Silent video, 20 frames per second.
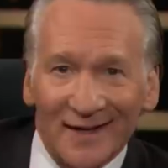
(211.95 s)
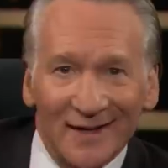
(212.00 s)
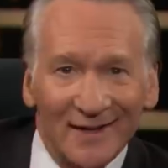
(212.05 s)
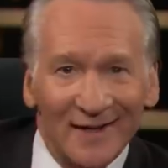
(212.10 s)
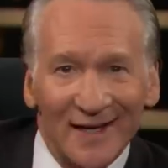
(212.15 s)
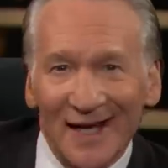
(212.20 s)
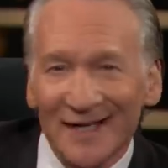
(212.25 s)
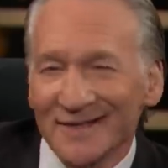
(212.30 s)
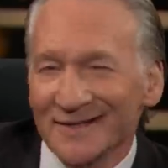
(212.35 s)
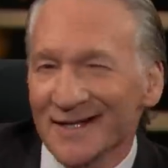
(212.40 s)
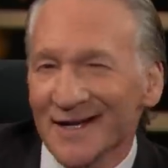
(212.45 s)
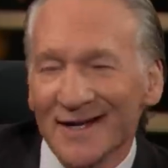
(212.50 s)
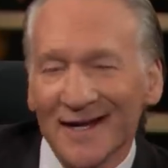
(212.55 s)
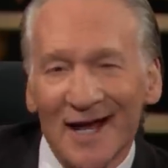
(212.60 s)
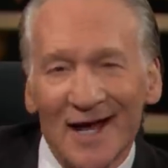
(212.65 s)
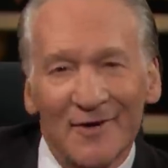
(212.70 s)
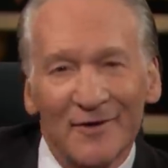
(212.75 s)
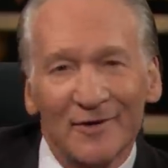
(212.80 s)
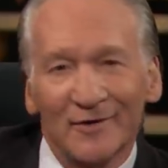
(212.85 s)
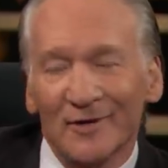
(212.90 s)
That's not
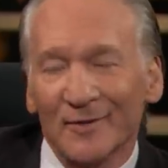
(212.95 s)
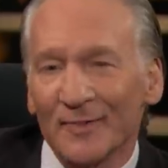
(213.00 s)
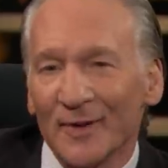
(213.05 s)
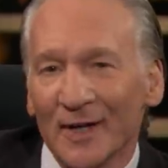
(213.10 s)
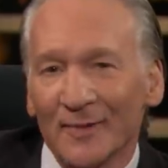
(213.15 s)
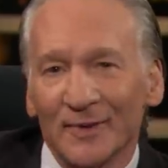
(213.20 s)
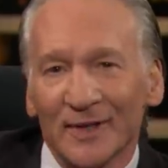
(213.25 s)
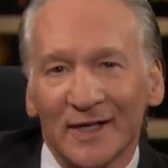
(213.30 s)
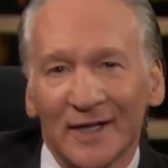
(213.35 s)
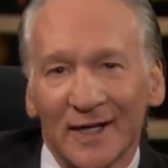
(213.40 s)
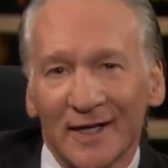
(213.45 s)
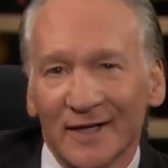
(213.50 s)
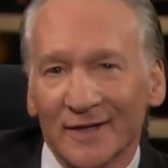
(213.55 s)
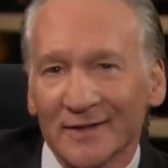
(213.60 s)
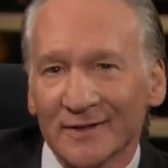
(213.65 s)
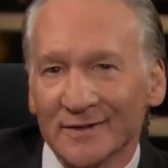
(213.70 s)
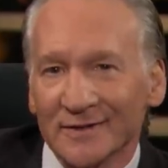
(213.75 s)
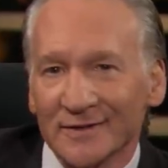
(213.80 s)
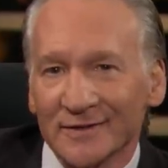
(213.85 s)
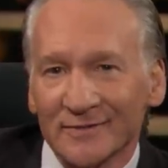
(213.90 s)
how our republic
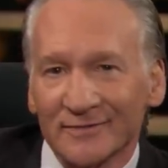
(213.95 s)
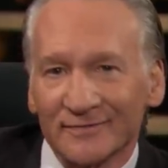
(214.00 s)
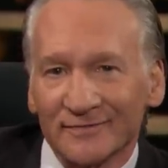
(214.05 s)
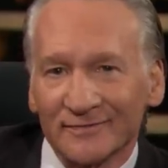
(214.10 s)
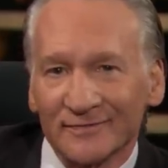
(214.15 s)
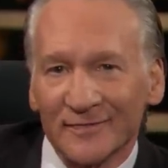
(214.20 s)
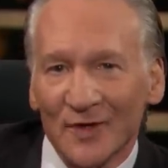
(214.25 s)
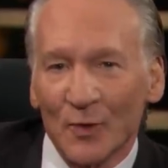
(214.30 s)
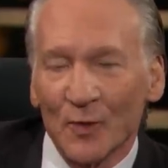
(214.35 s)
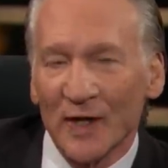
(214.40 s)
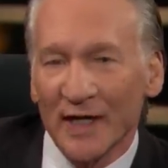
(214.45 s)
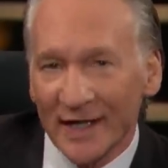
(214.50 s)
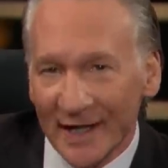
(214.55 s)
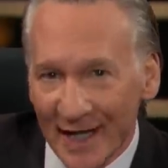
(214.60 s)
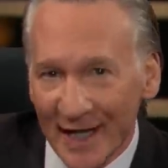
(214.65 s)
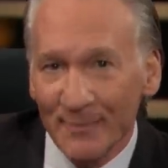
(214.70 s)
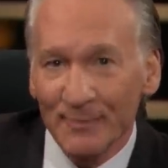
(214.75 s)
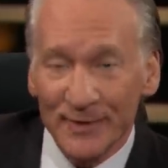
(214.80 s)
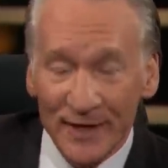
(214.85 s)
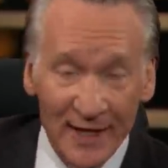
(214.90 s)
ends. We
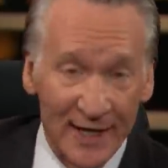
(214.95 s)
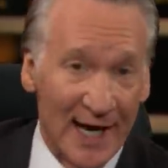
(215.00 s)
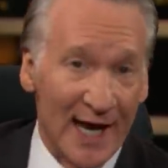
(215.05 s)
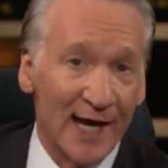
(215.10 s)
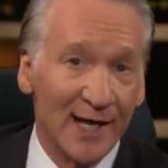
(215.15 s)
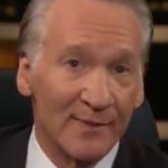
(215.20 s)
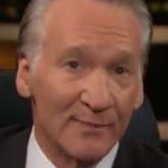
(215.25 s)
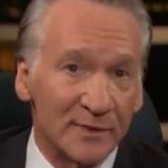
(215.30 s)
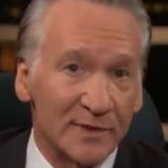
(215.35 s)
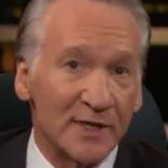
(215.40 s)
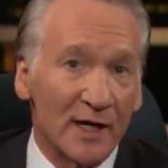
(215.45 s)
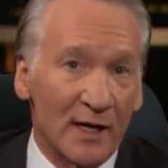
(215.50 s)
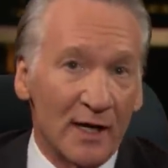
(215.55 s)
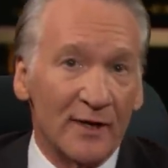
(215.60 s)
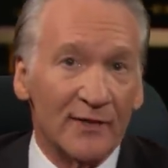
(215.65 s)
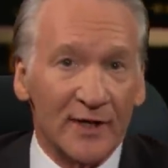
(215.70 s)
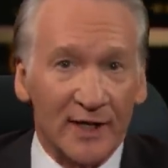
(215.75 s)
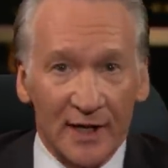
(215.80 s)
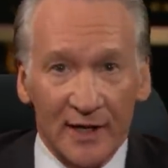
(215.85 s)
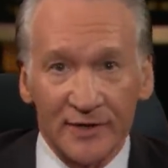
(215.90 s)
keep the names
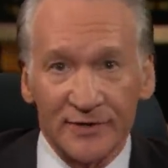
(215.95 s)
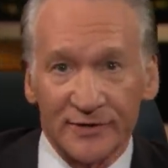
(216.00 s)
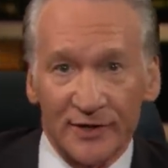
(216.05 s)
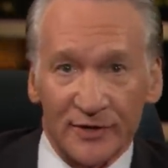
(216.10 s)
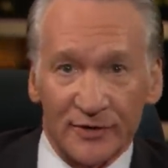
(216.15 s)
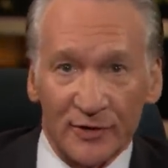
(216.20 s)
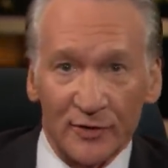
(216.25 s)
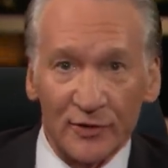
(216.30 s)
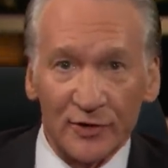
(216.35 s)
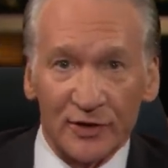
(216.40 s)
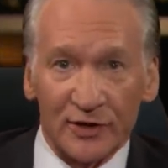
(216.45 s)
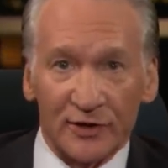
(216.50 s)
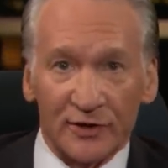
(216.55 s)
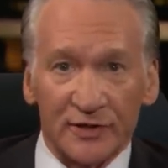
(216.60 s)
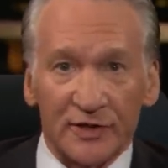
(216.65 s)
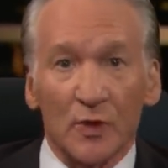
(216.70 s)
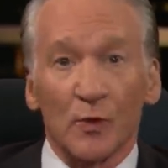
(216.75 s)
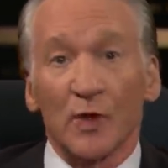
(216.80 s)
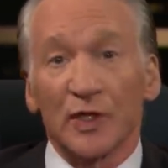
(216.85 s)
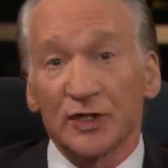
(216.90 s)
on the
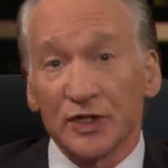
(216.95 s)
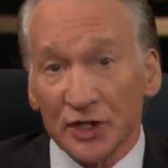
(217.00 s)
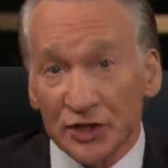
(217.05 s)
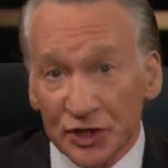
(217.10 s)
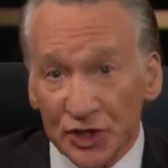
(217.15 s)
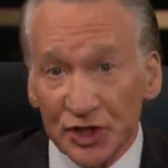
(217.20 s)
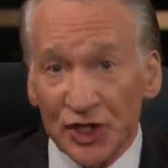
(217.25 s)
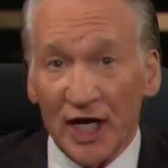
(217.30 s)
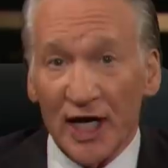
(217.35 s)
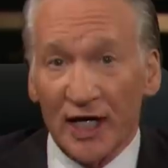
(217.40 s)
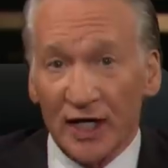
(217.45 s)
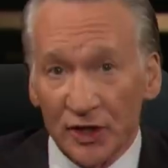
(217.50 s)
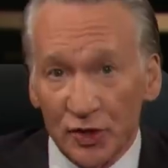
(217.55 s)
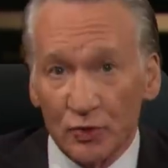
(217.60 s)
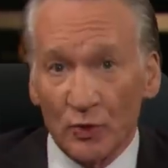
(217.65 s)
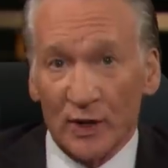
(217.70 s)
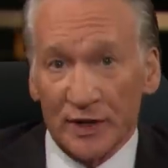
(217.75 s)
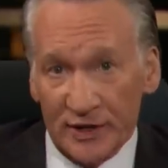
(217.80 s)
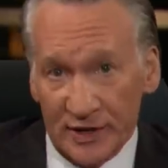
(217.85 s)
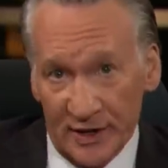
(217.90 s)
institutions. We just change
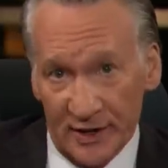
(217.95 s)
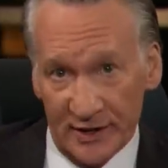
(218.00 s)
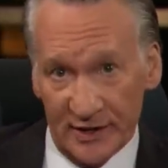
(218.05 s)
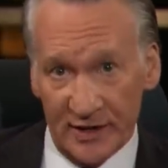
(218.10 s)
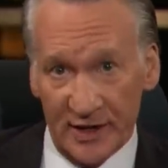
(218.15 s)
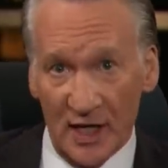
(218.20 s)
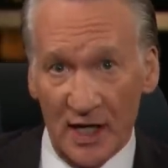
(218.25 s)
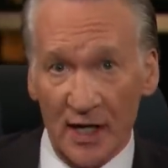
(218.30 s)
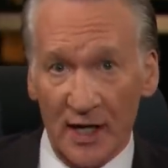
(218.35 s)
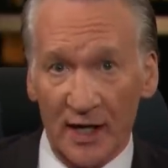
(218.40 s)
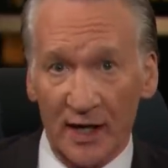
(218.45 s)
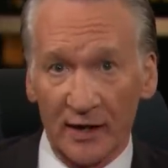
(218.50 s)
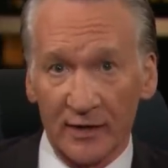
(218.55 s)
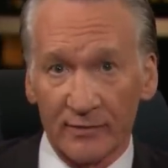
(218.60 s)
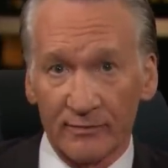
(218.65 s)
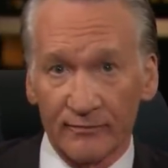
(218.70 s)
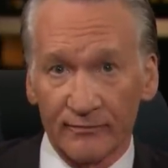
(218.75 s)
what's inside.